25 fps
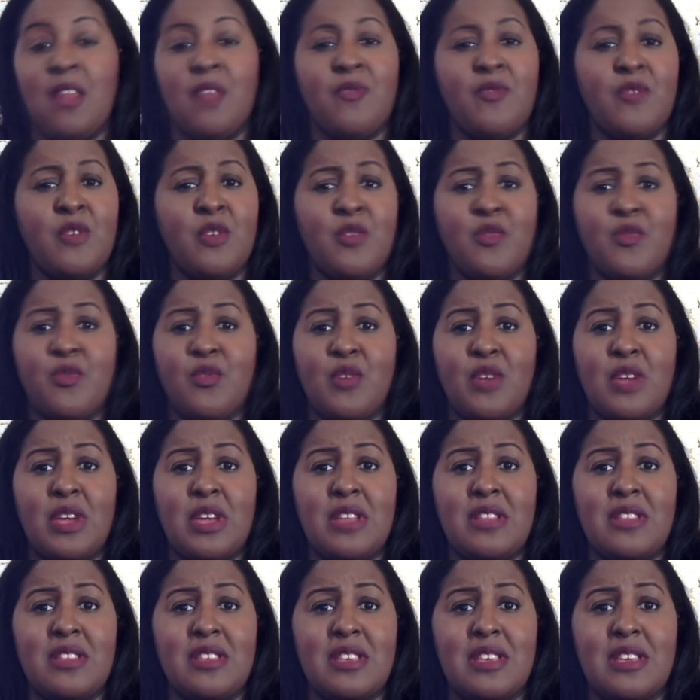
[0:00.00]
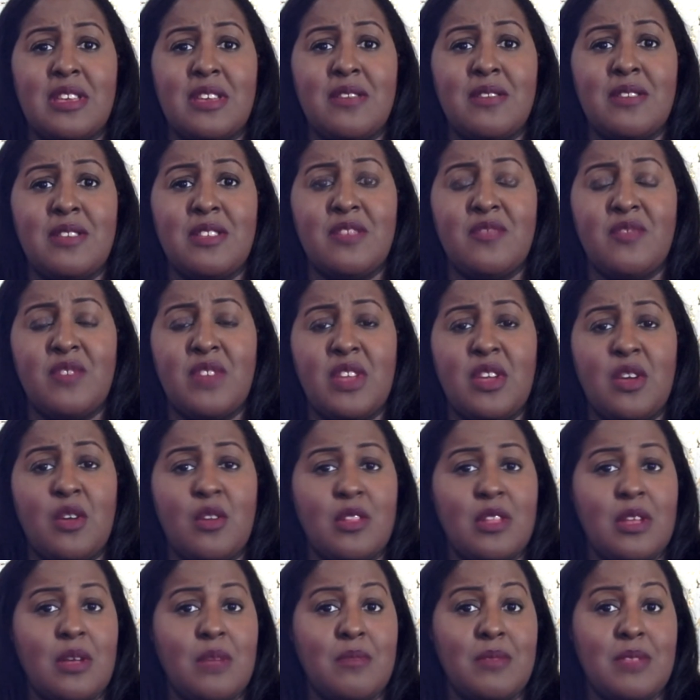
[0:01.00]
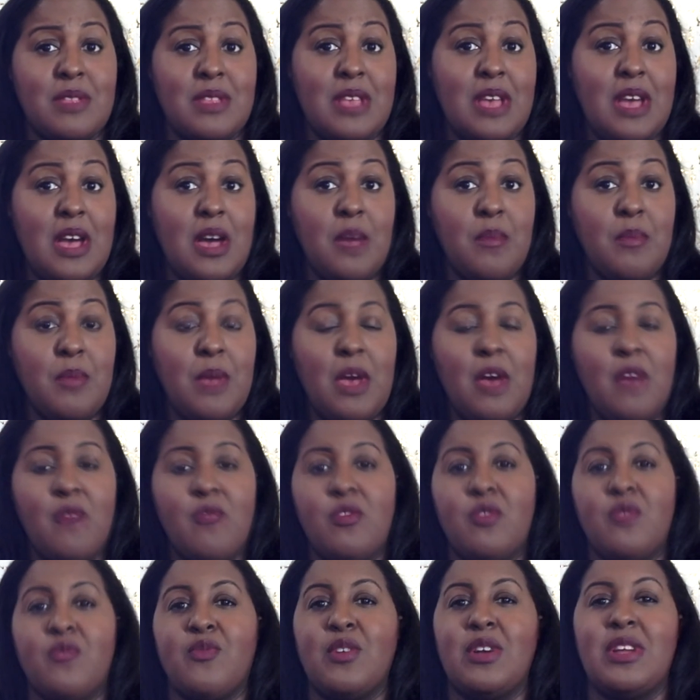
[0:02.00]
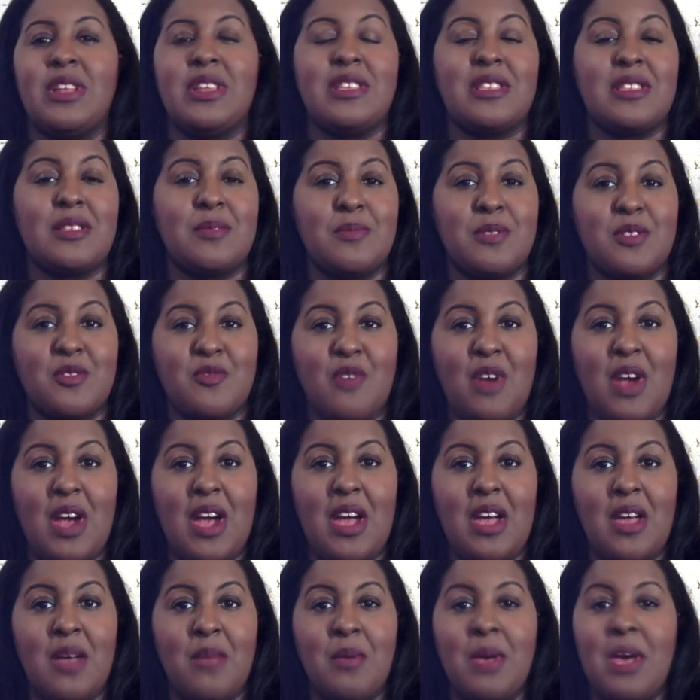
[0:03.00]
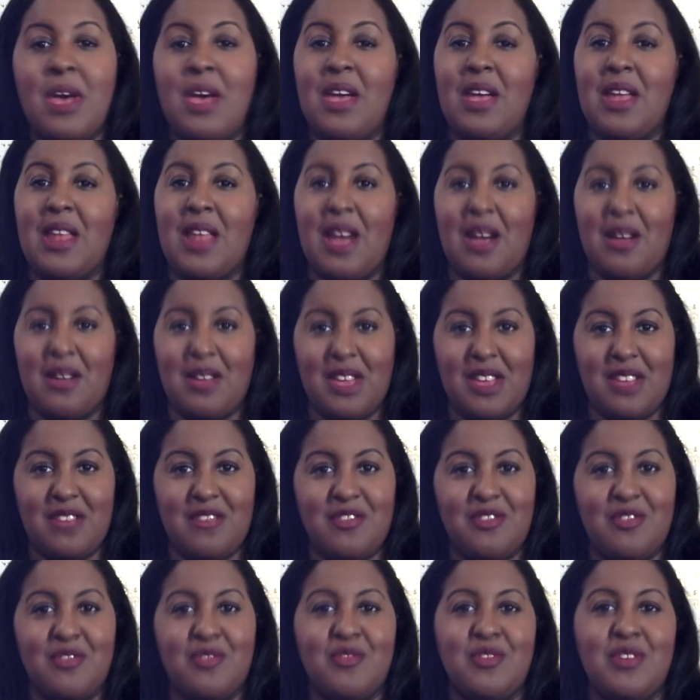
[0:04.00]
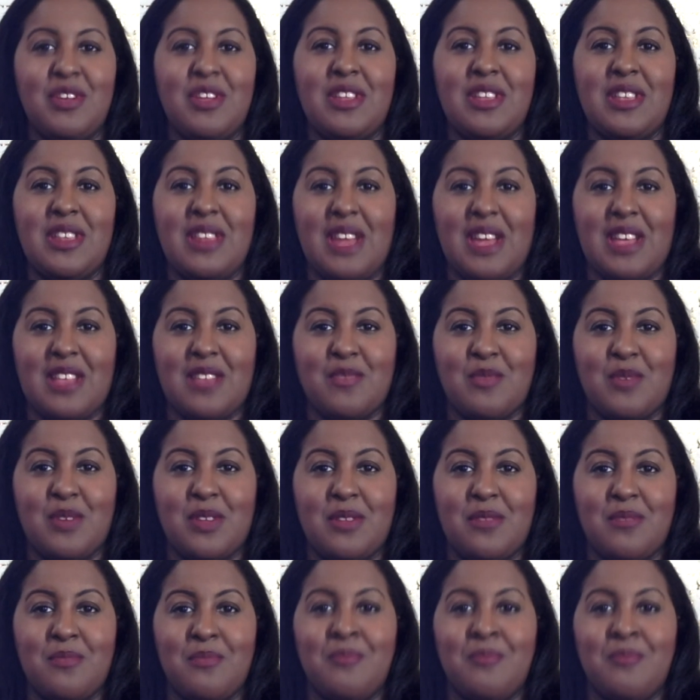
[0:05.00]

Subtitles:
feel free to give this video a thumbs up. Feel free to subscribe, and I'll catch you in the next one.